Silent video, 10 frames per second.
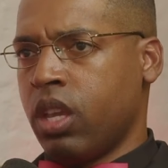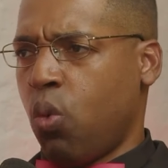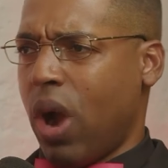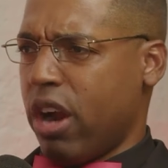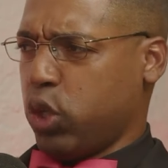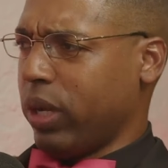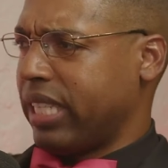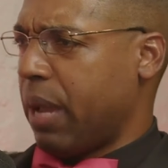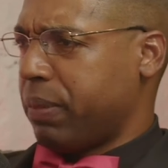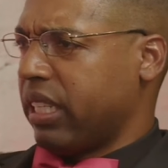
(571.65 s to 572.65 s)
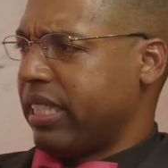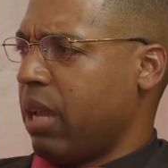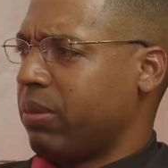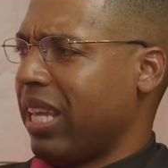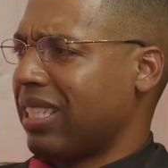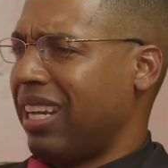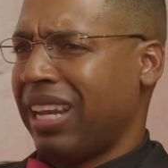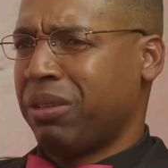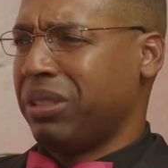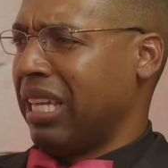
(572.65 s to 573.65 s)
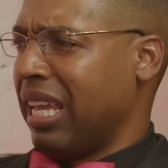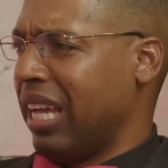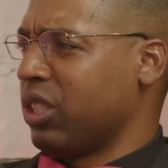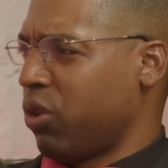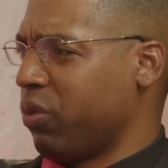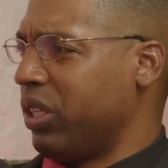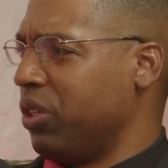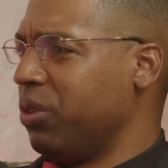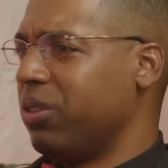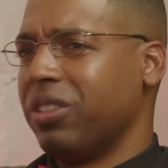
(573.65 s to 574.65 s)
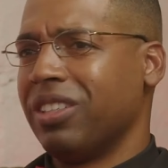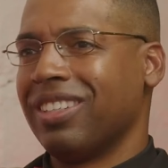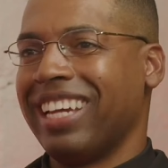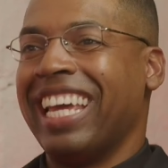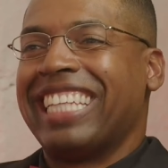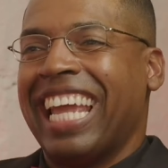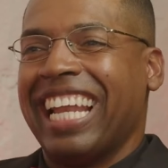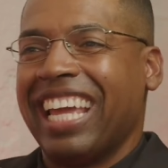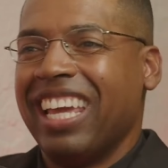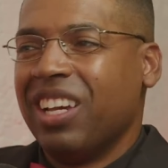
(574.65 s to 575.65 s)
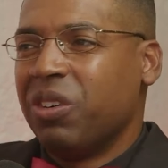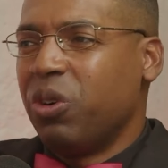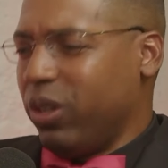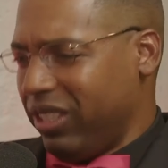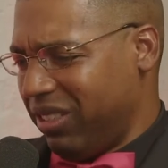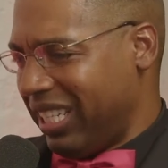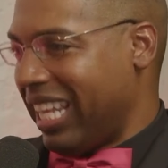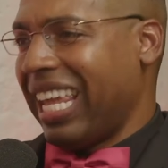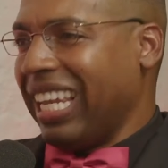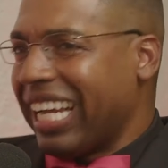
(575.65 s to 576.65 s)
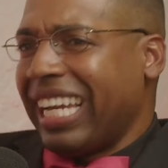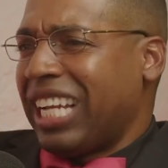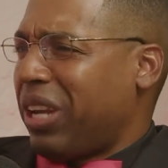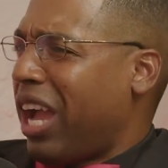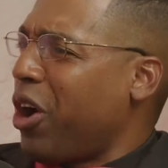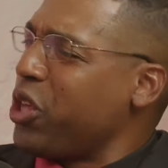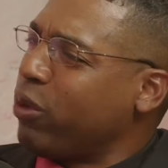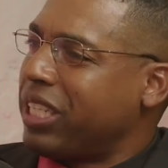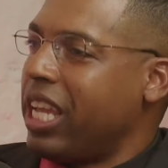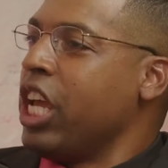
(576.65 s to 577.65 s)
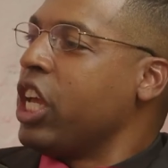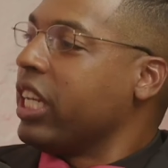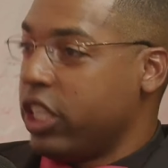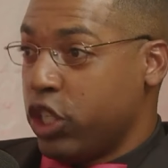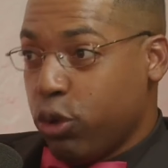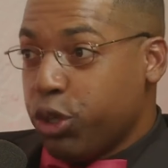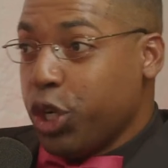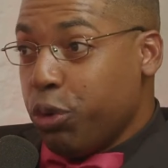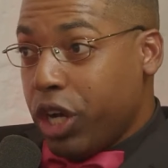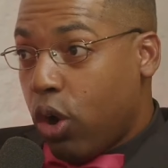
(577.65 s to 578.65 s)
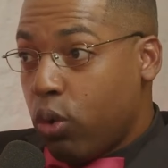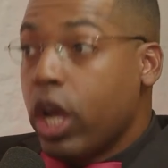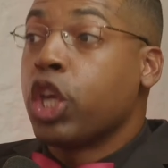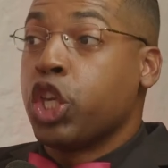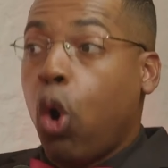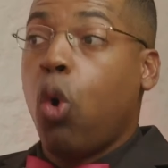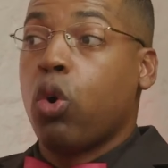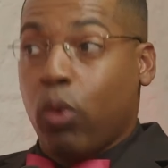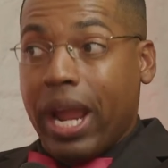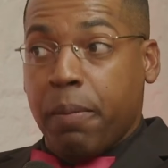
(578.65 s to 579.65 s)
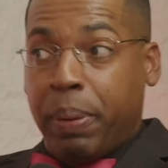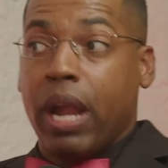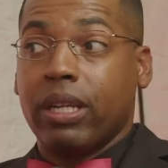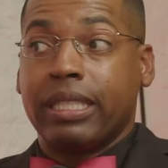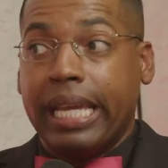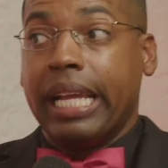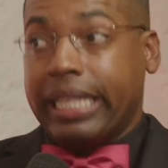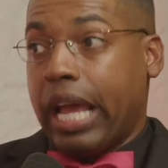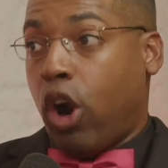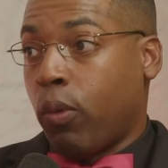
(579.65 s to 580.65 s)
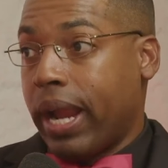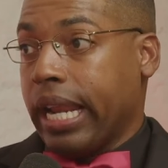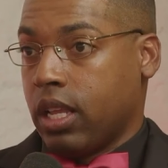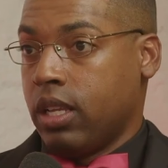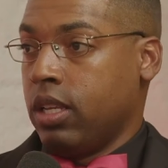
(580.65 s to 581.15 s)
Why aren't you accepting the same sex? And they're like, what the hell is wrong with you? They're, like, oh, no, they're looking at you like, are you sick? Uh, you do know your grandparents did that already.